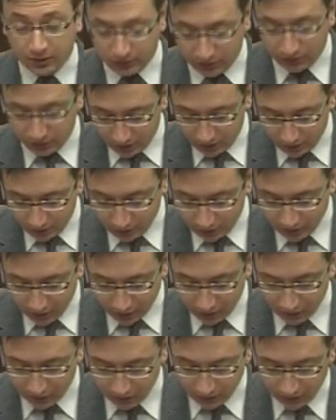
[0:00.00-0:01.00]
offices.
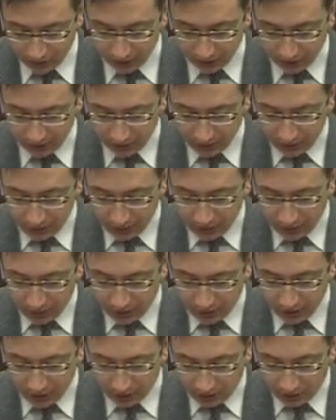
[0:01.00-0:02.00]
Since
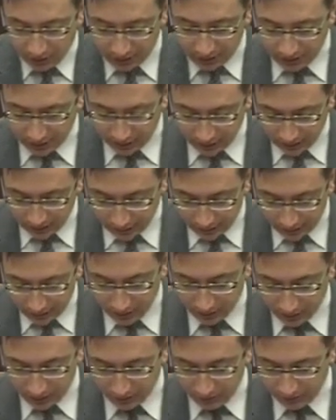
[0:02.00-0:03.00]
2017 she was
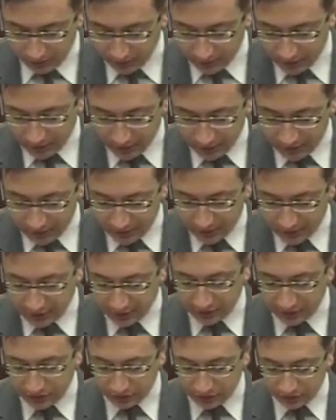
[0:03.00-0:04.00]
elected
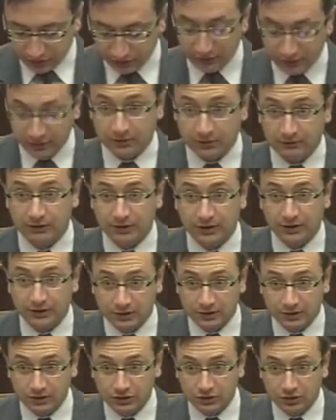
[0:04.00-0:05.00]
National
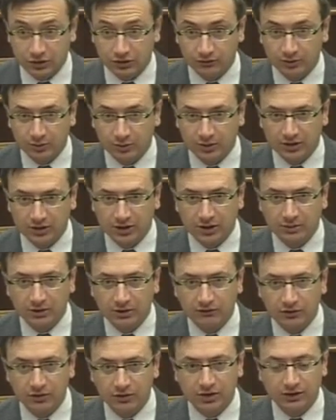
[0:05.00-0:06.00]
Assembly
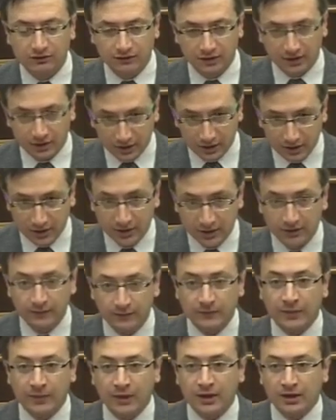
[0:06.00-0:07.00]

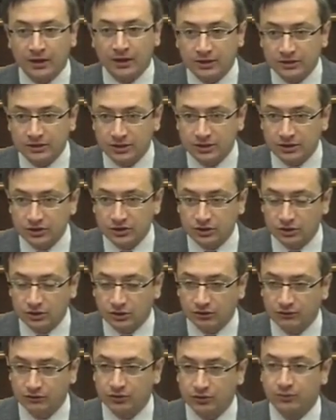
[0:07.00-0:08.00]
member and
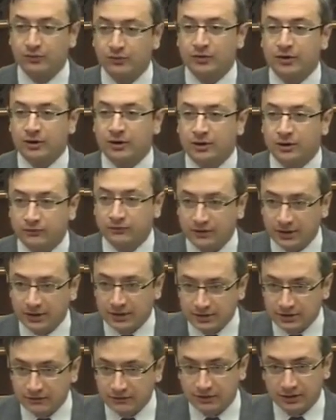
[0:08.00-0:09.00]
was
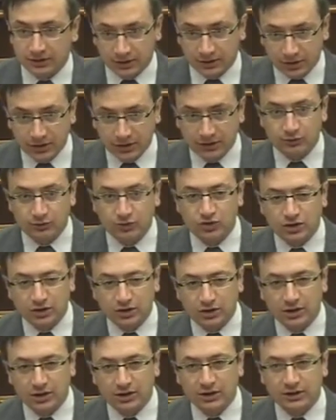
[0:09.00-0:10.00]
deputy chair
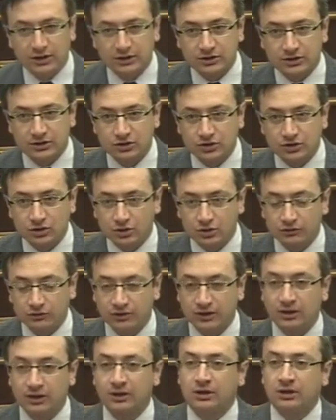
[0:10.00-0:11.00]
of the Finance,
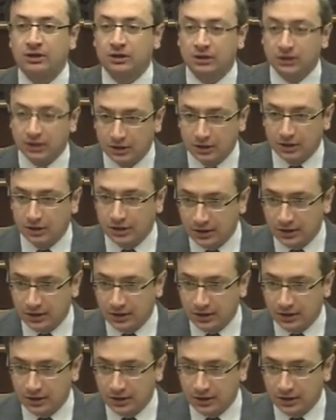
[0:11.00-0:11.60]
Credit and